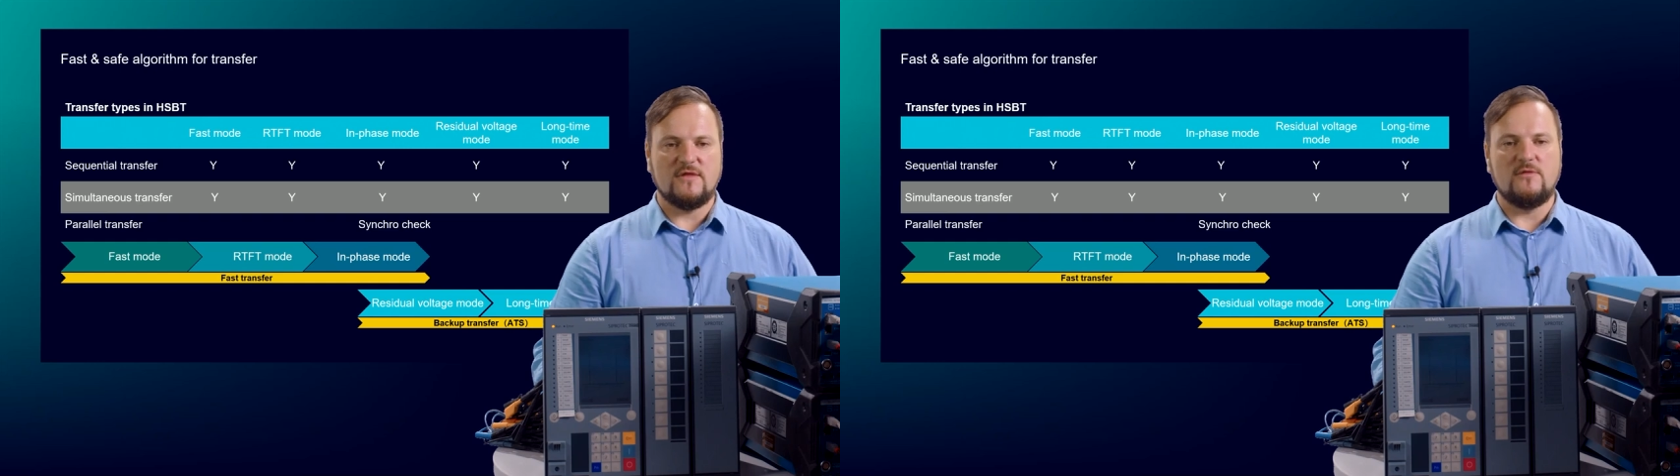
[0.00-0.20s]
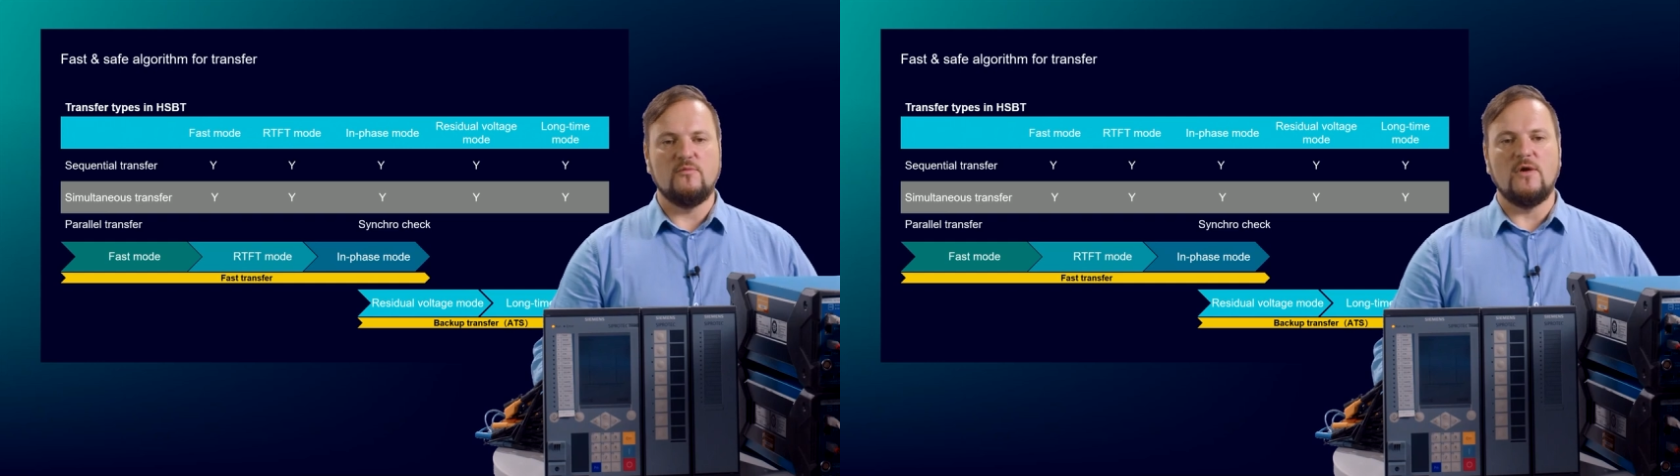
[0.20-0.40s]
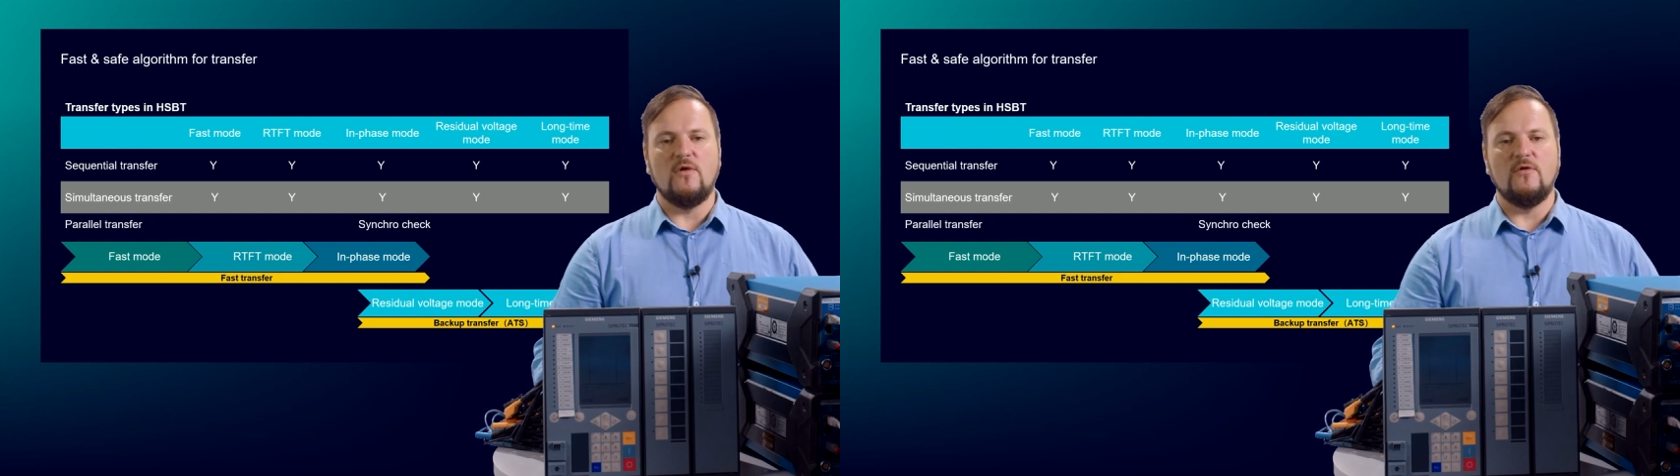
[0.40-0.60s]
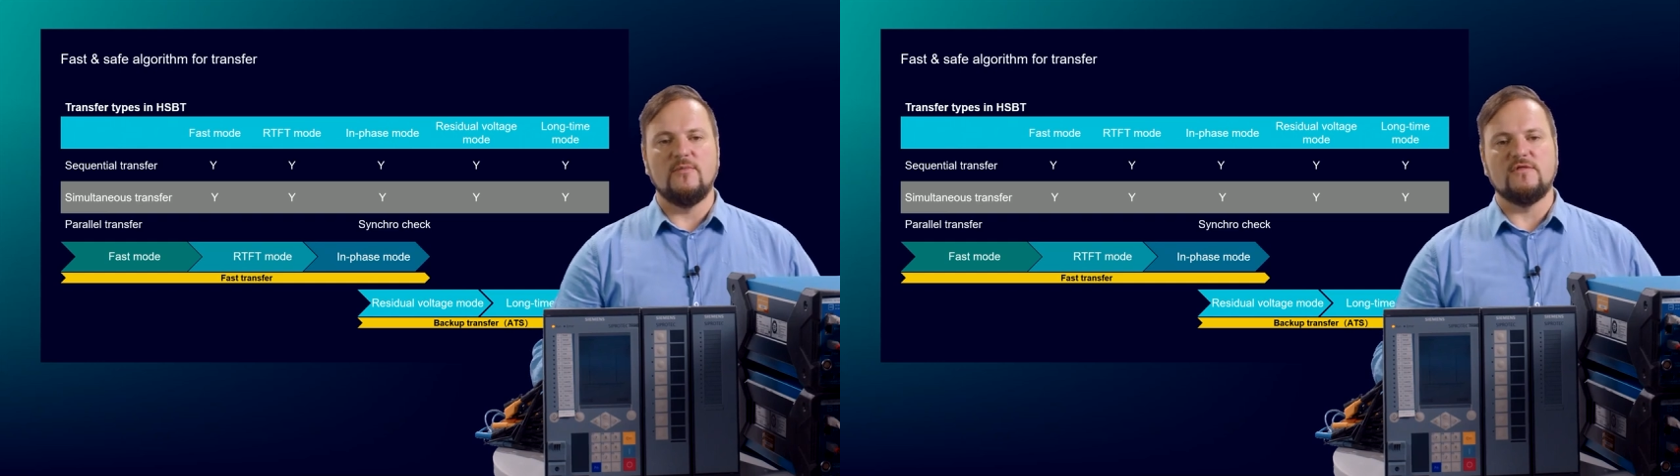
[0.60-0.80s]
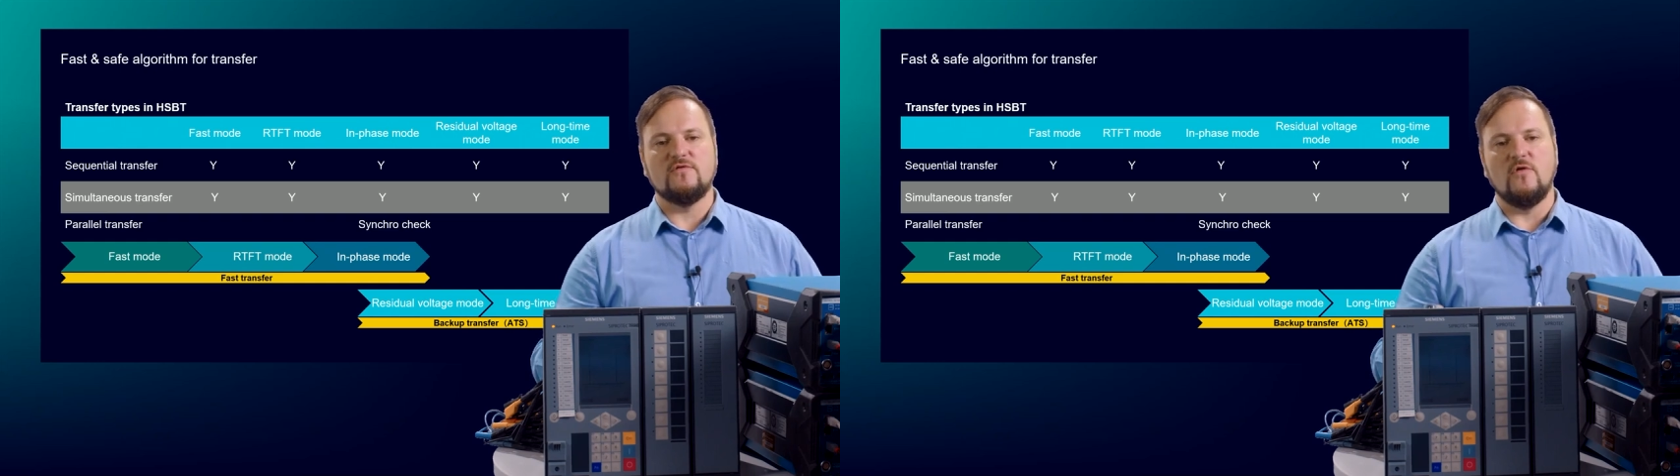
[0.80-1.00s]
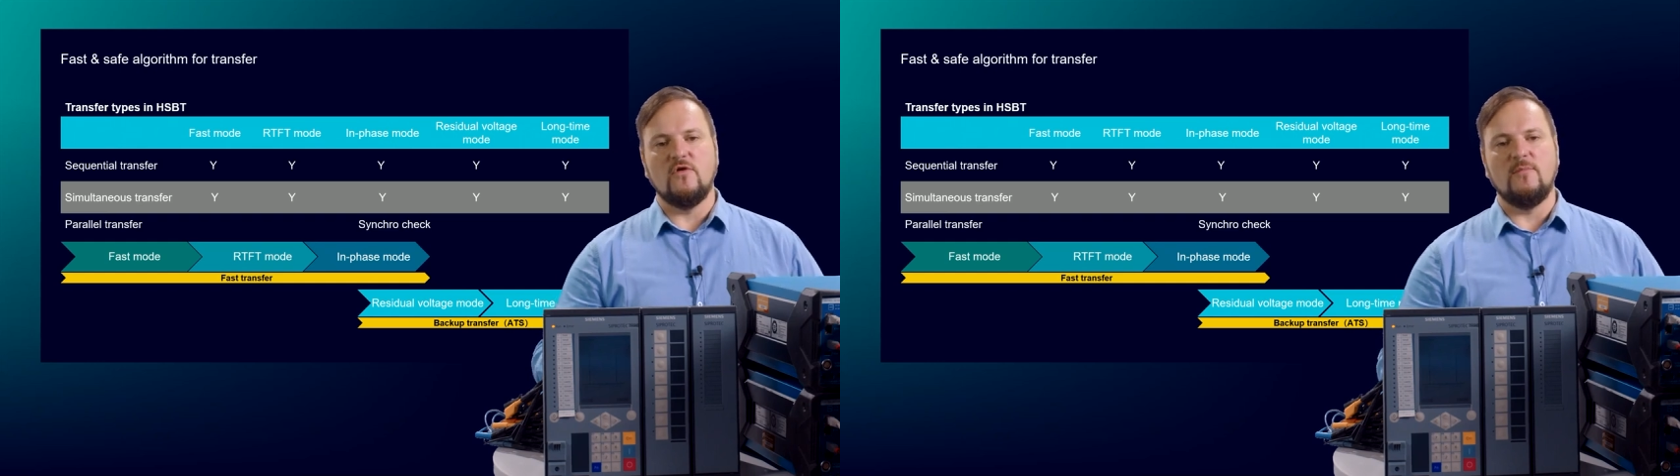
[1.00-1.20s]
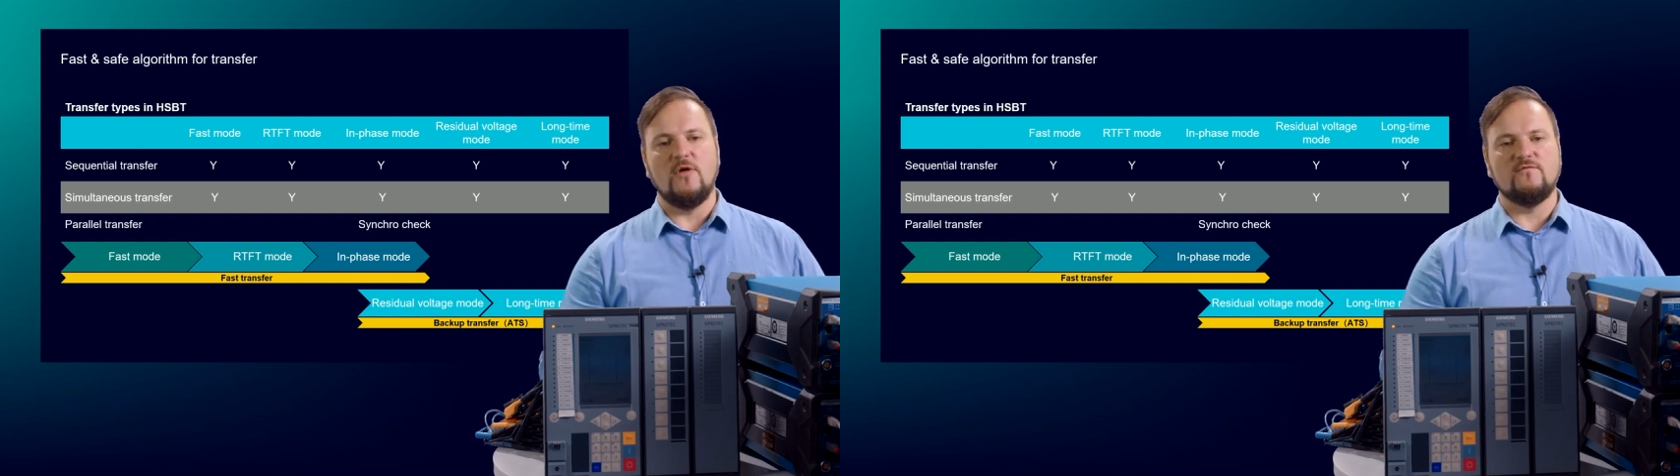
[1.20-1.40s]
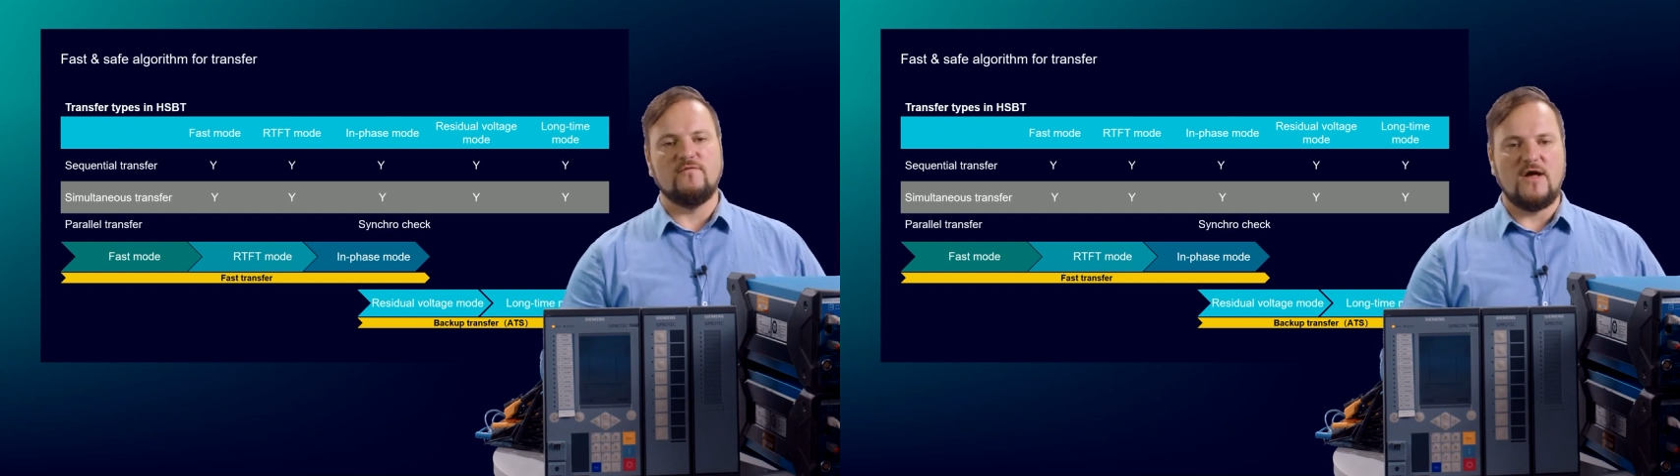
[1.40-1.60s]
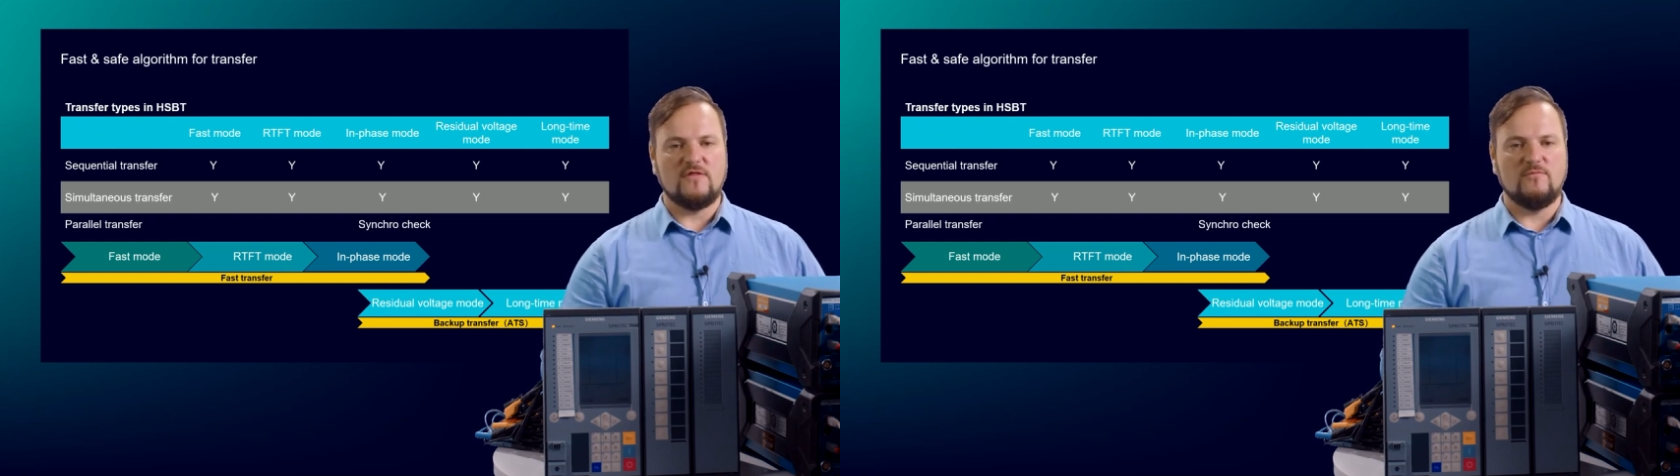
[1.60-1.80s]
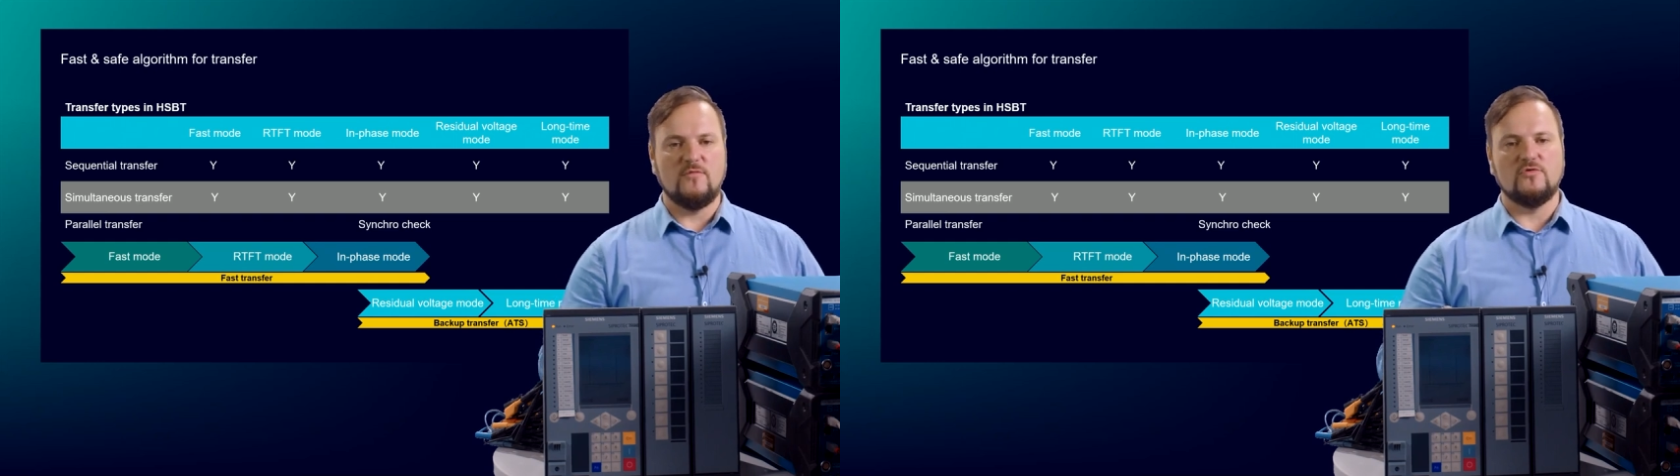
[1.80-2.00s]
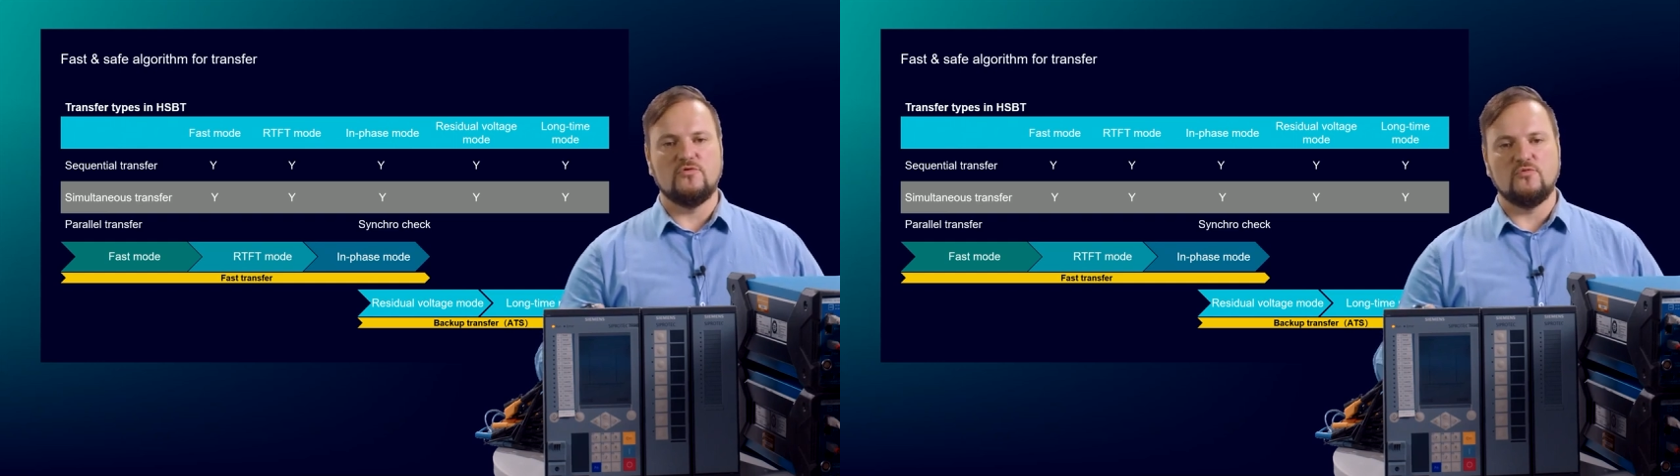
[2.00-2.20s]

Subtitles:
then we always talk about fast mode,